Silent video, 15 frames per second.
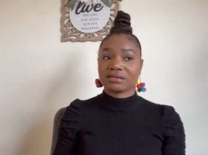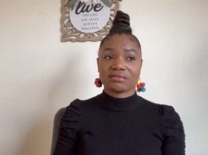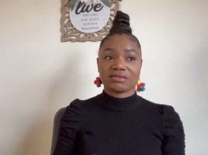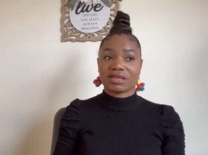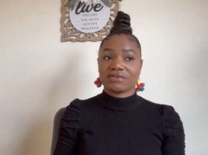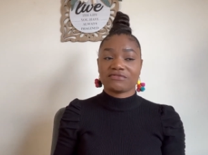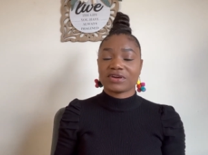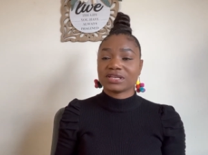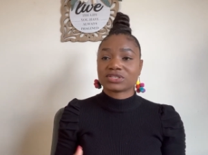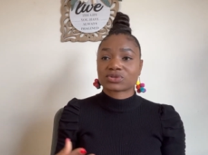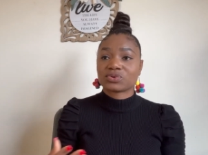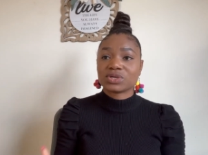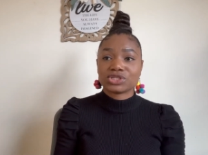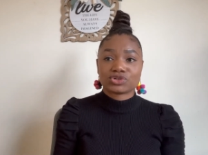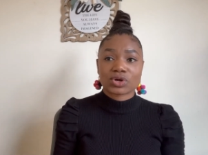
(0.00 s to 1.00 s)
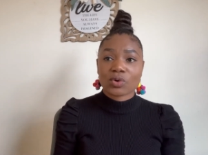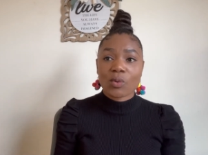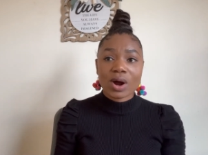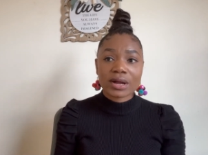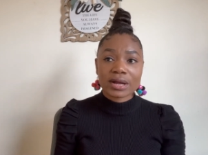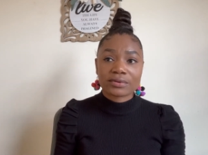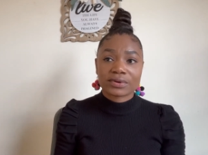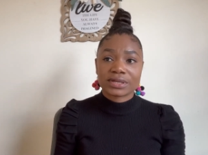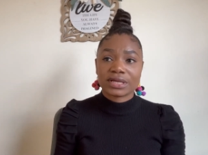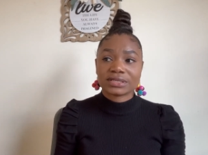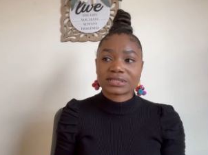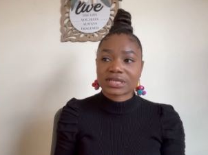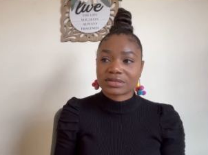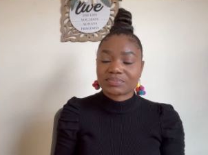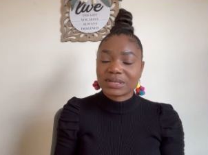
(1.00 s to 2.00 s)
if a school is requiring a
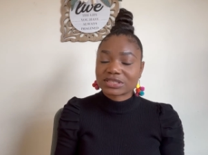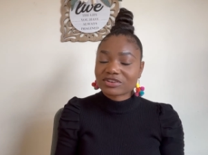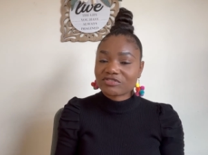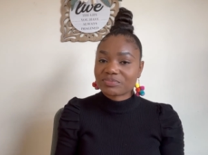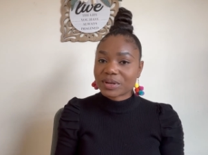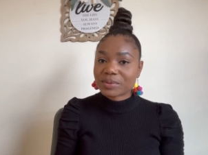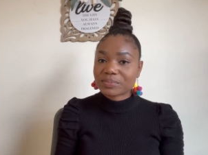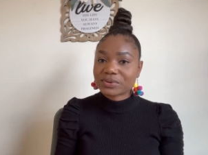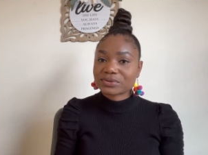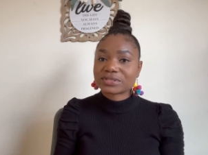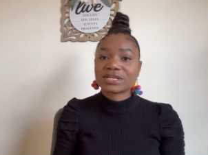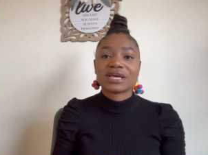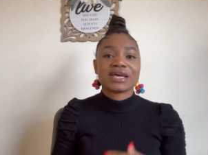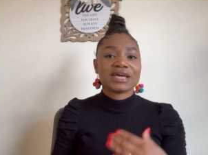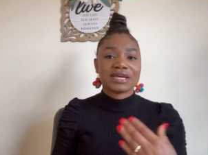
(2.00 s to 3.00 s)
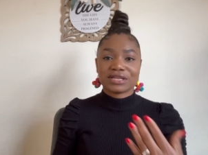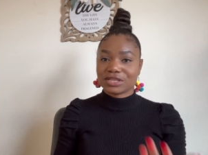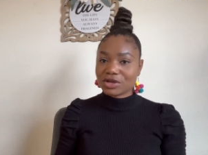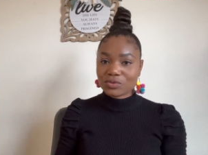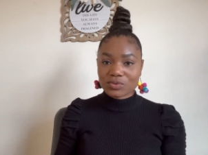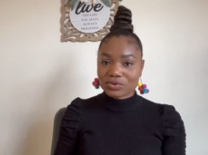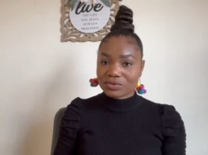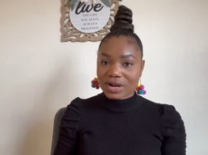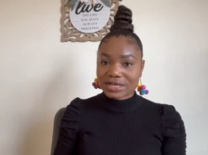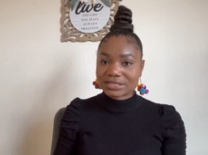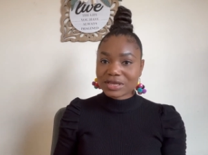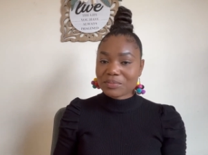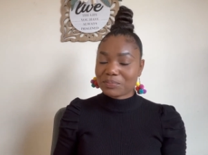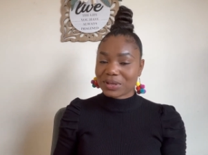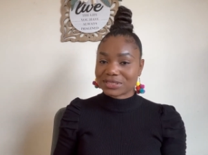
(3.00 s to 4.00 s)
statement of purpose, they will write a
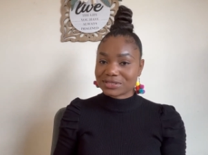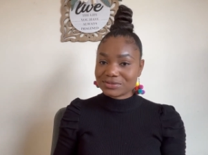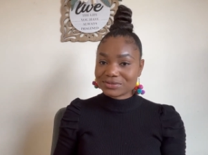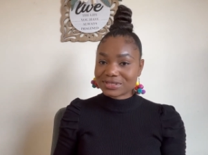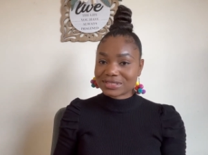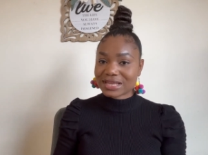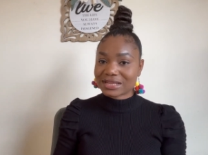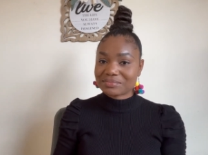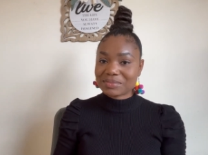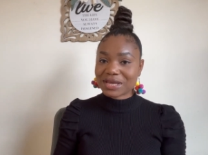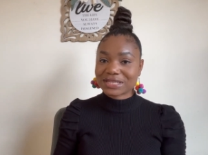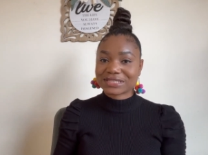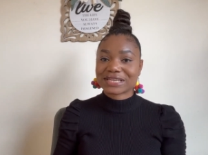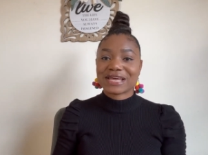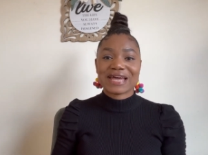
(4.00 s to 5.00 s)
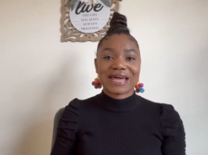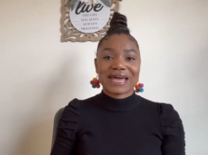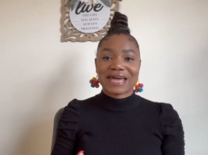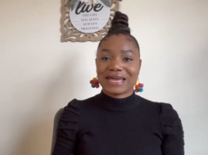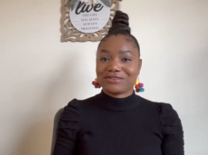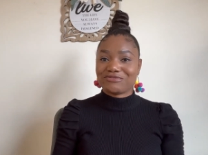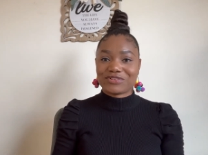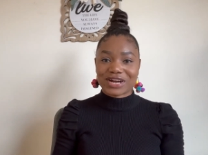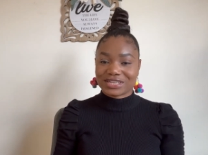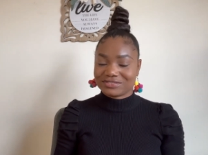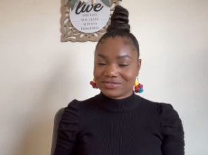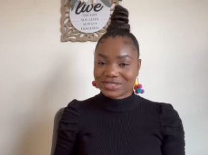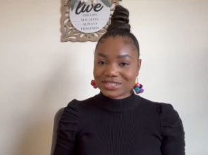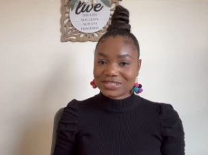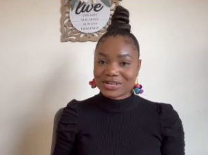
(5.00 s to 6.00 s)
personal statement and vice
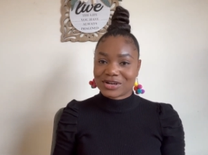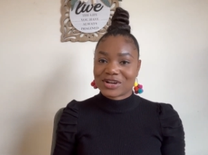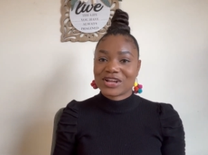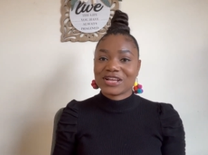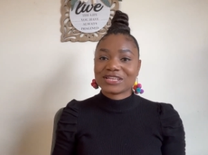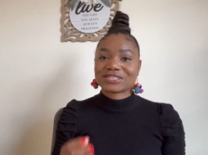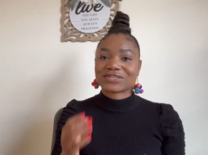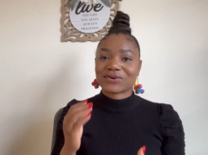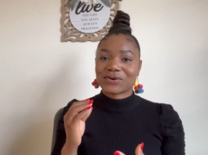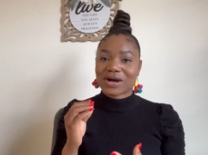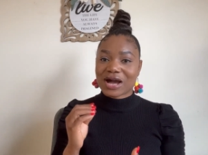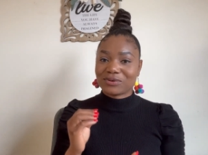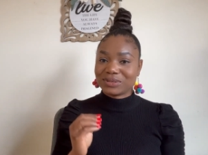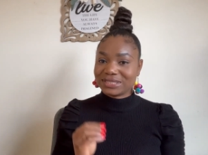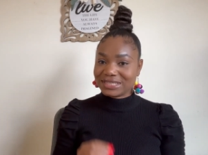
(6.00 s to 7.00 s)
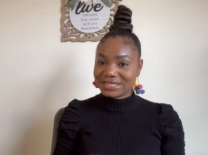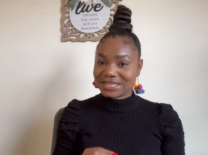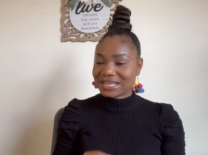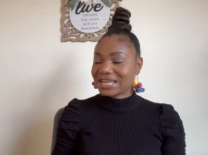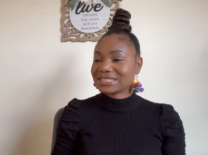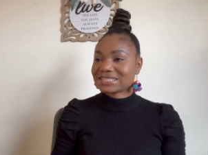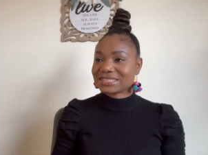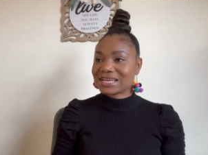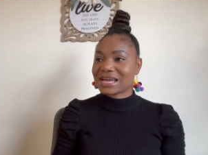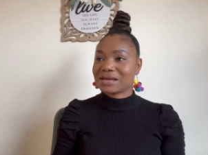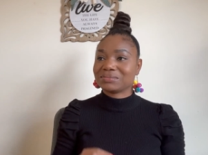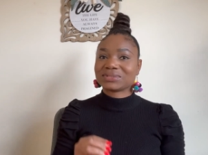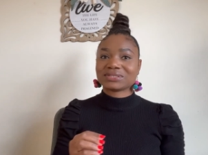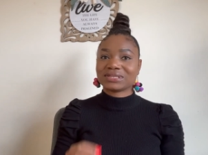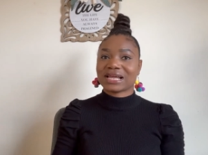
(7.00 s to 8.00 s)
versa. So I will dedicate time
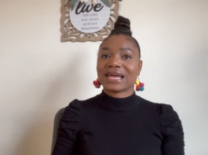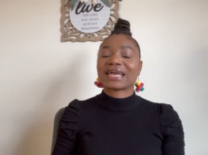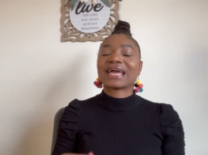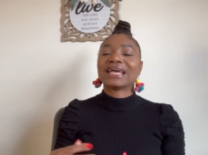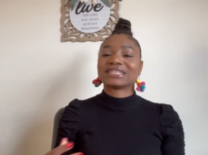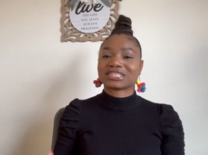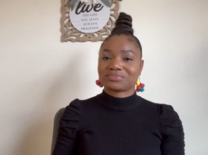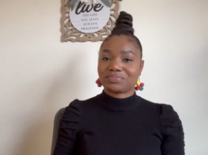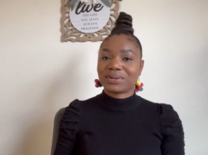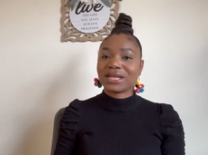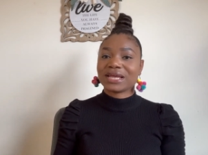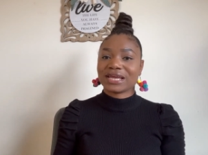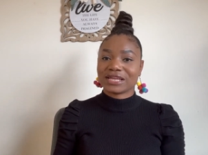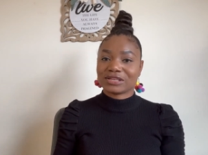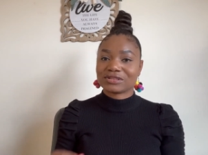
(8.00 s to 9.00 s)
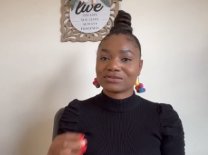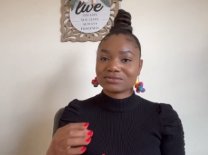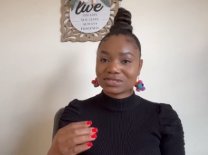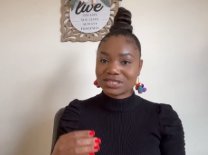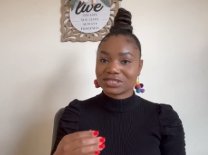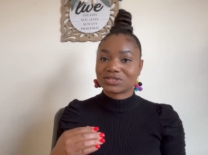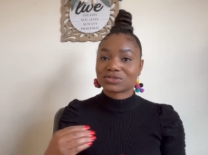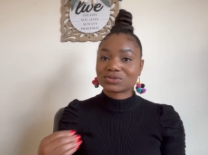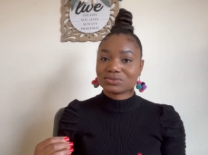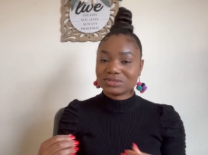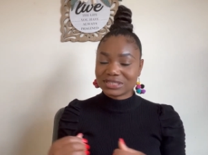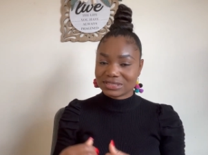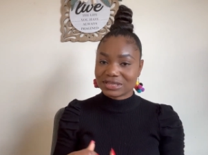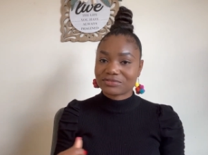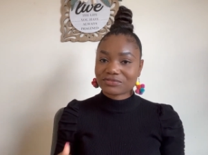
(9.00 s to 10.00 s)
to explain the
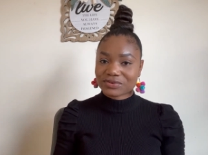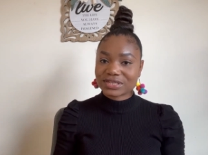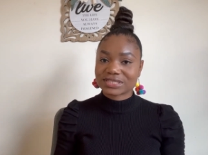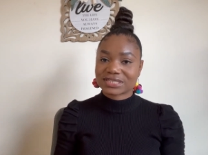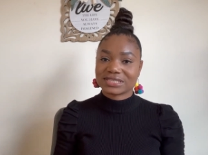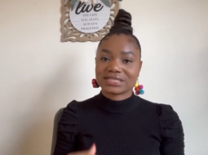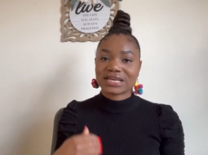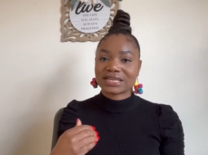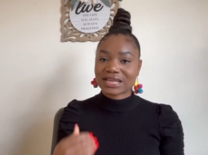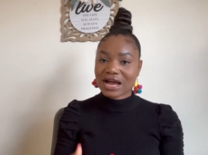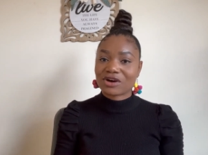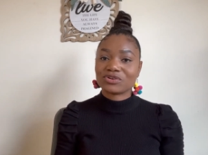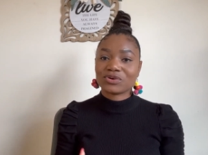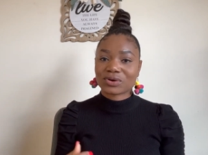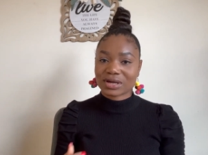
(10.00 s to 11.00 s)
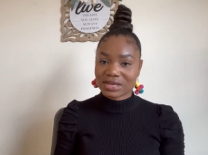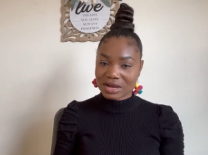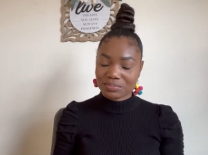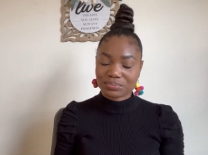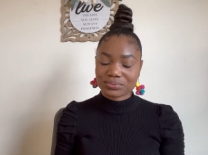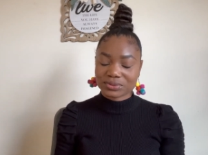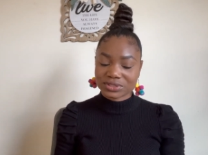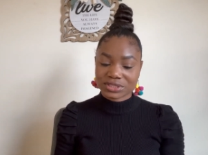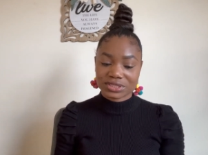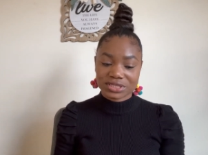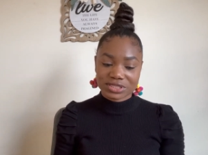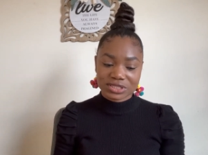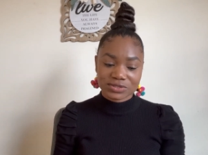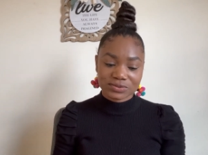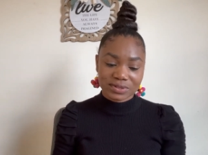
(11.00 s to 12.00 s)
differences and how you can approach
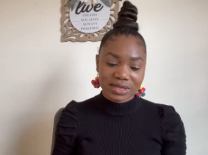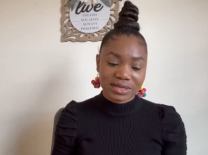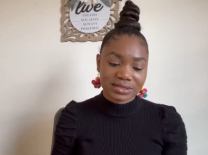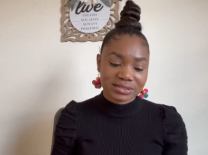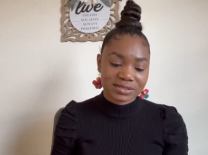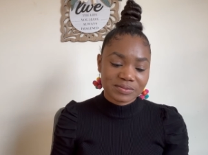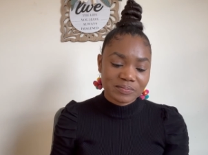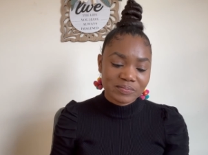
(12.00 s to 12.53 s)
these two things.